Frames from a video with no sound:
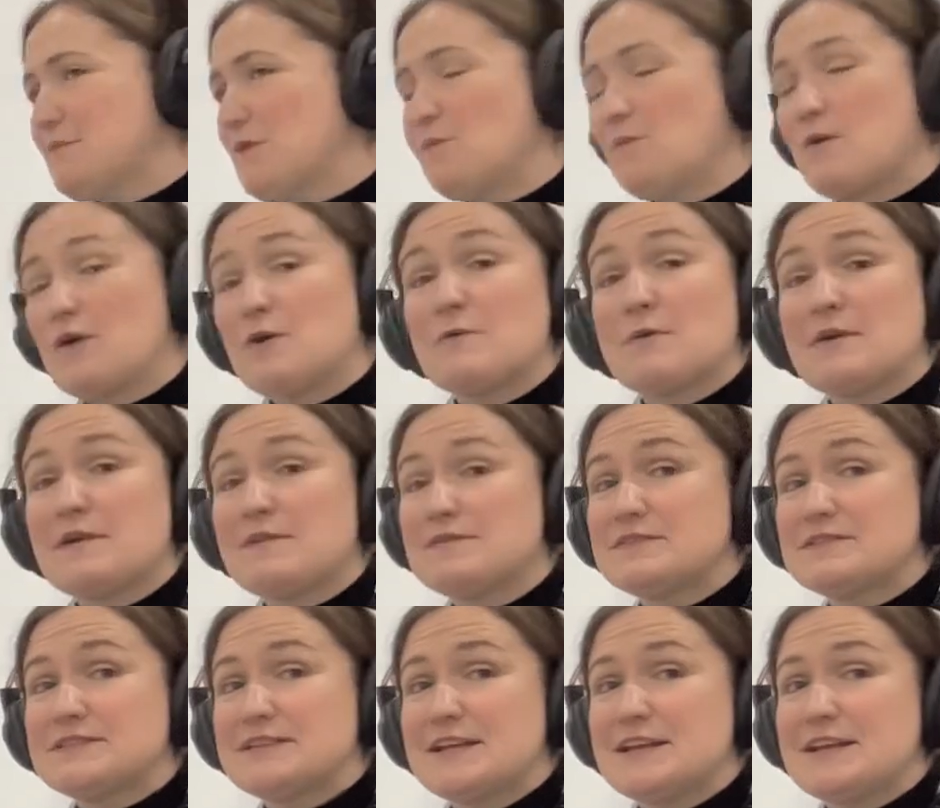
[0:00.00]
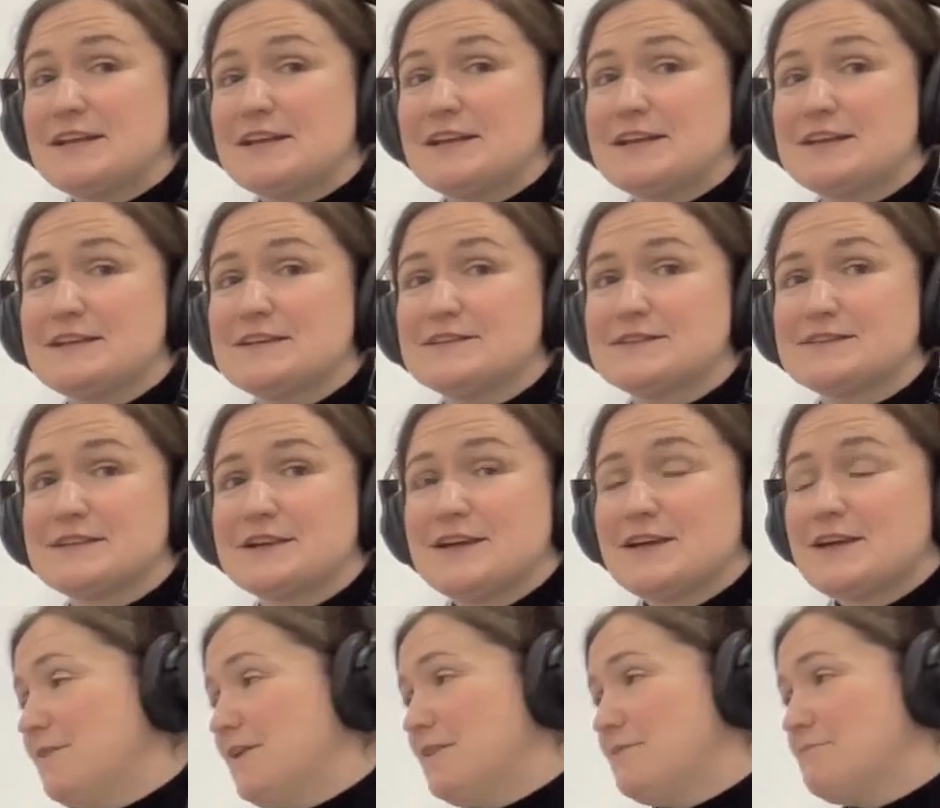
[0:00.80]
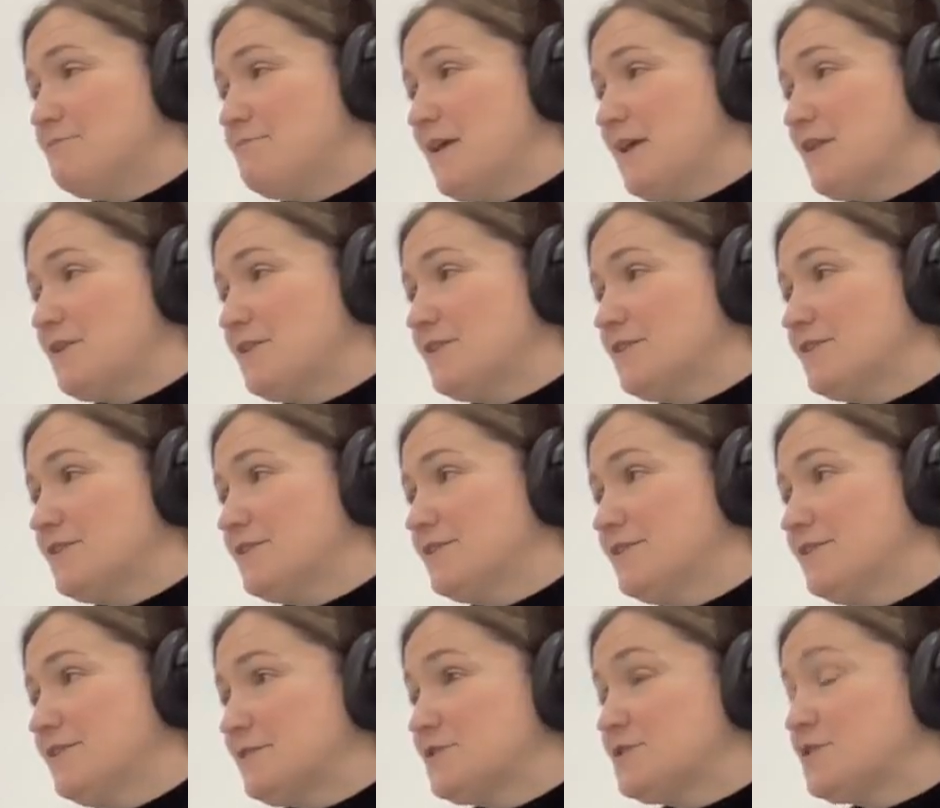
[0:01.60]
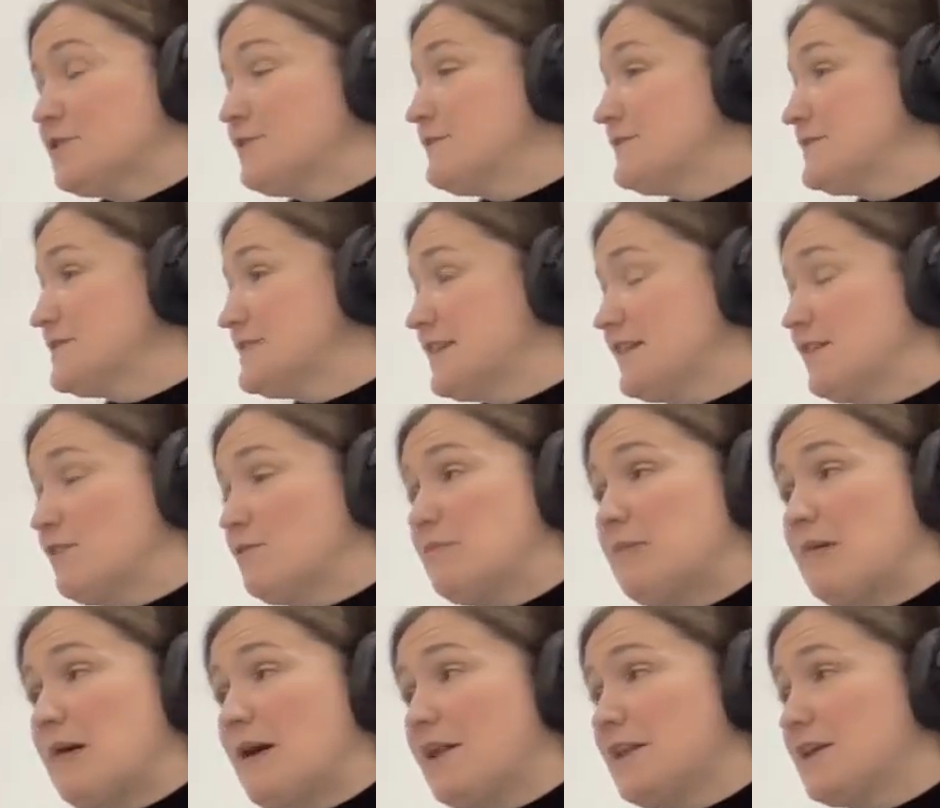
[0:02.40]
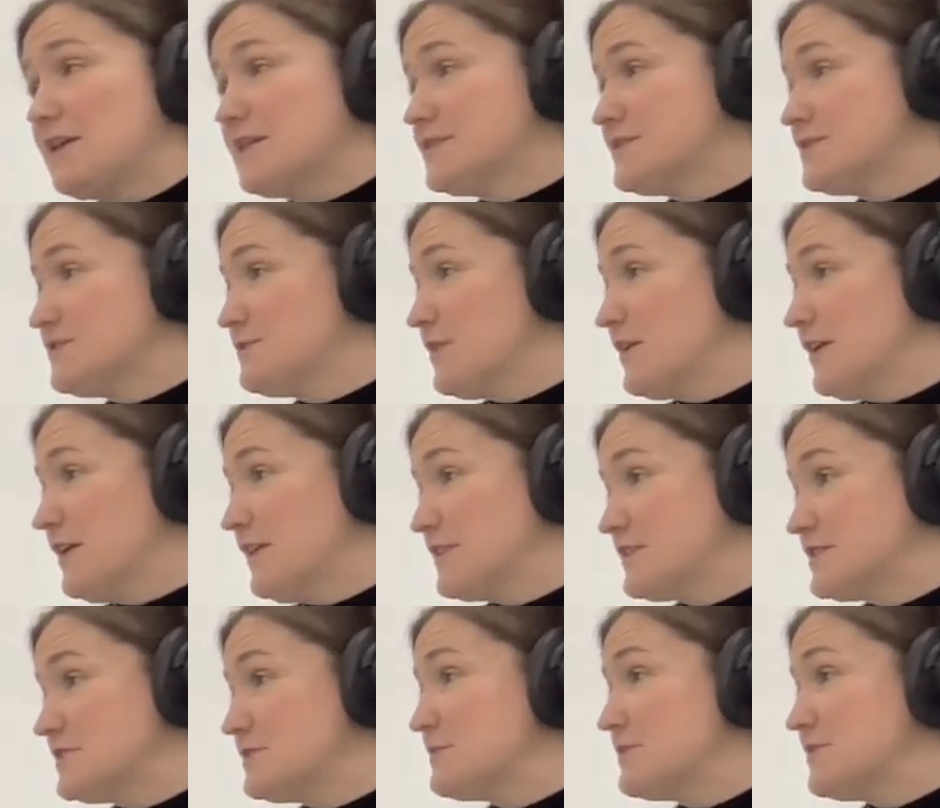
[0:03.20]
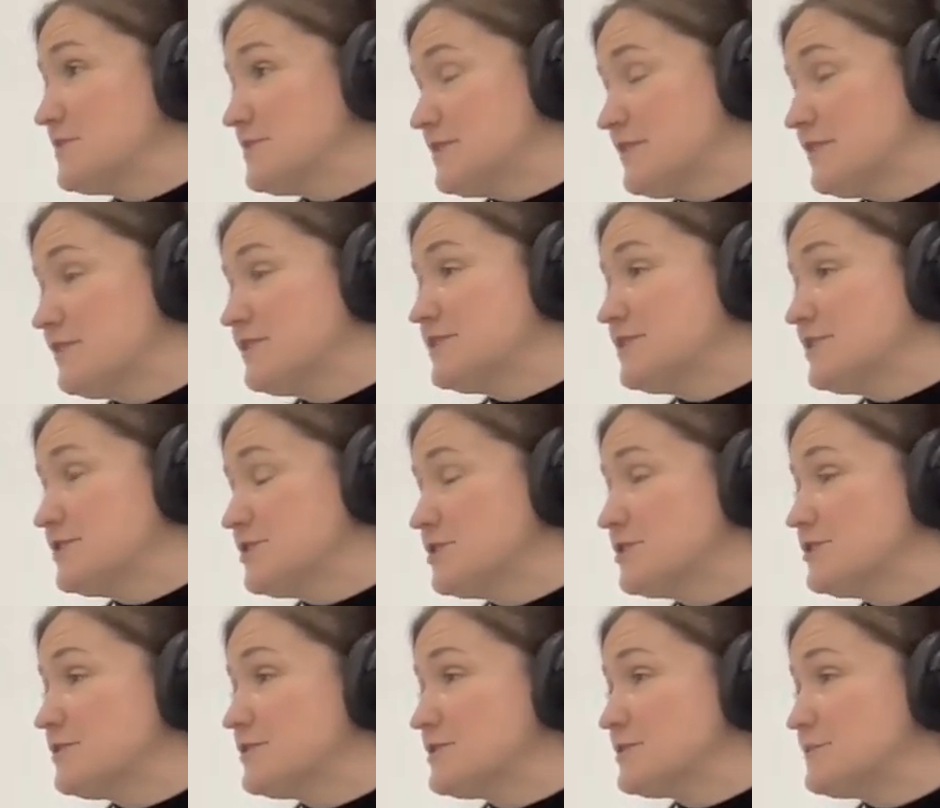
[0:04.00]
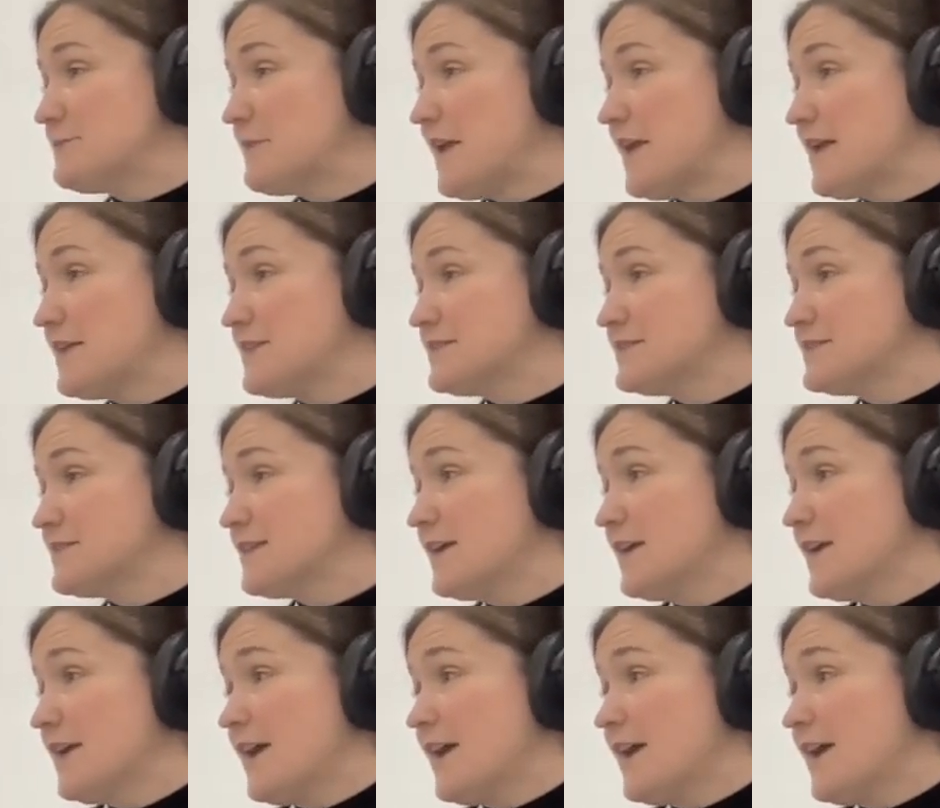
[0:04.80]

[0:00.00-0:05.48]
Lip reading: But where we've seen it is in better surfacing of products to our customers in our digital space.